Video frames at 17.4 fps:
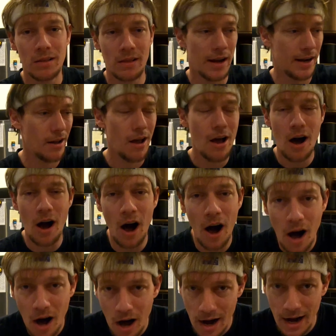like
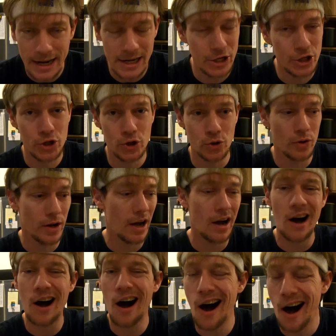high sugar,
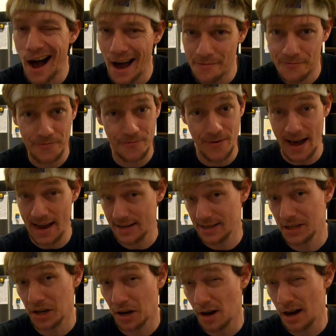high fat
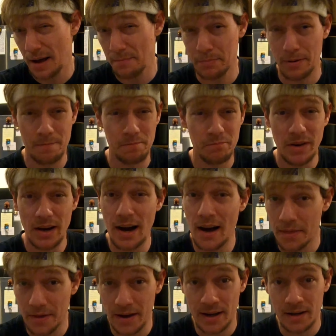type
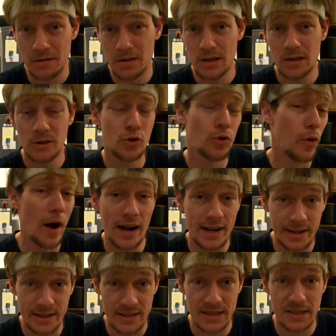other
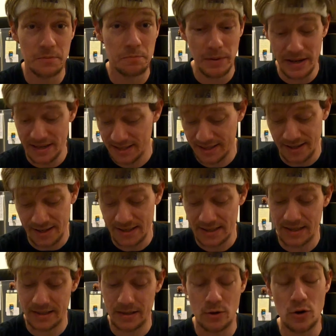crackers,
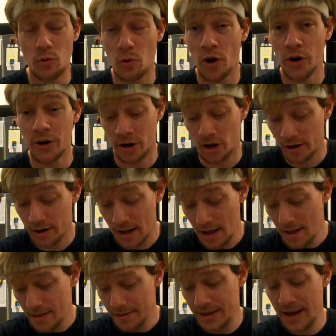biscuits or whatnot.
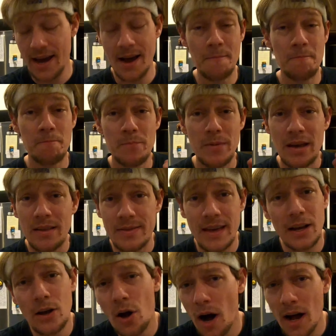
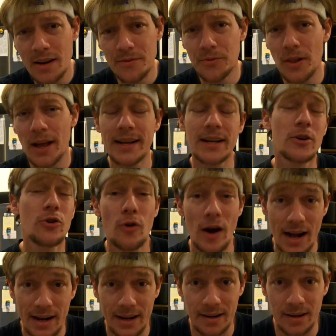They're kind of like a
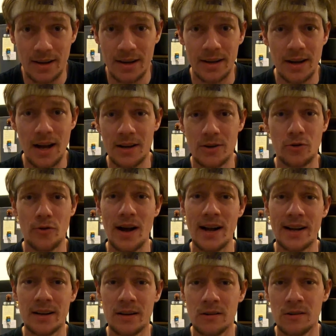
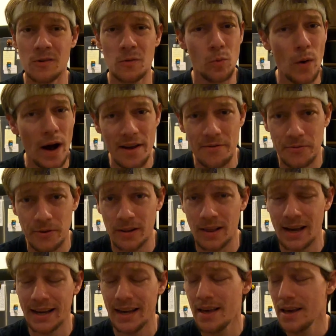cracker, a wafer,
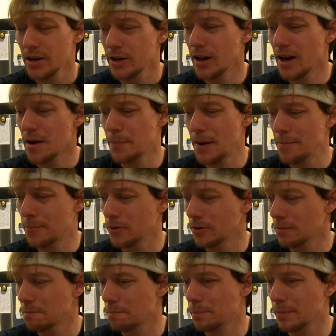like, you know how
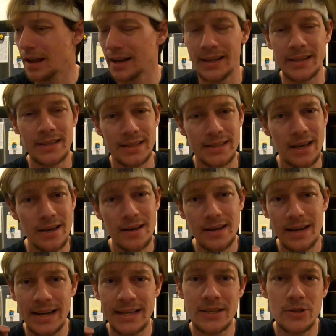people, like
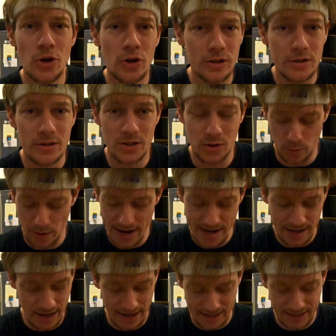it's not
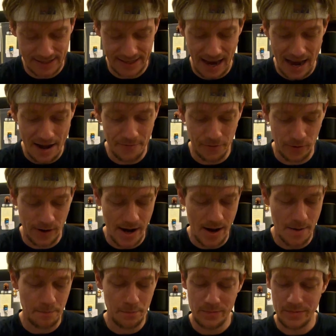sweet, like a
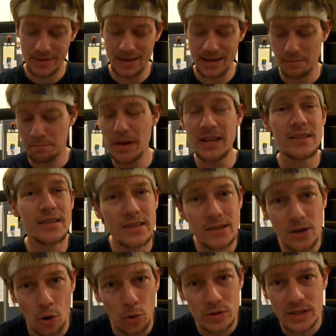savory, they're a bit
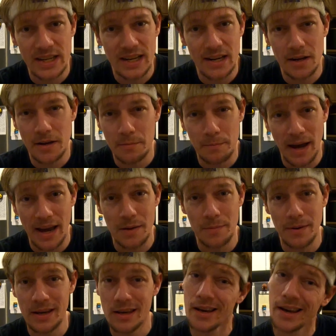salty
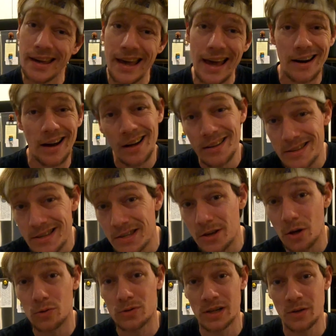maybe, you can get
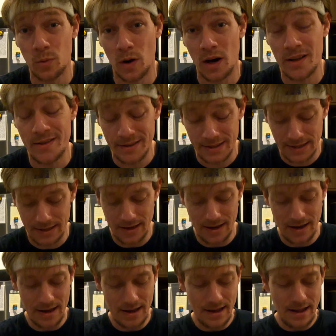unsalted ones.
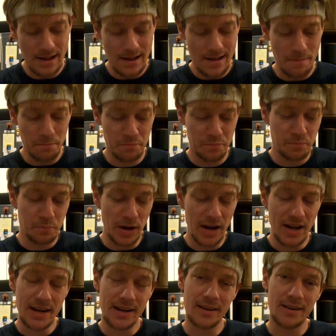
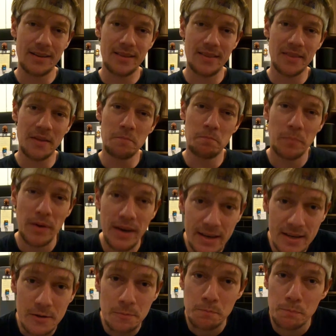But the
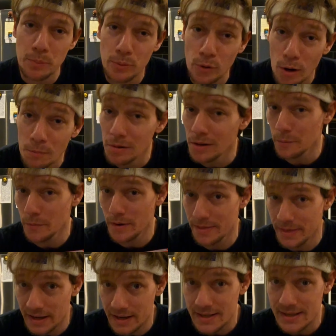biggest problem
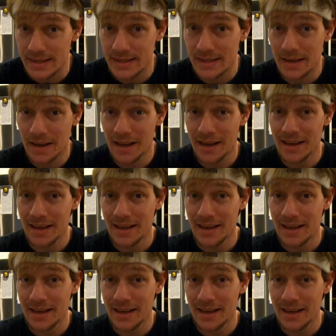with this,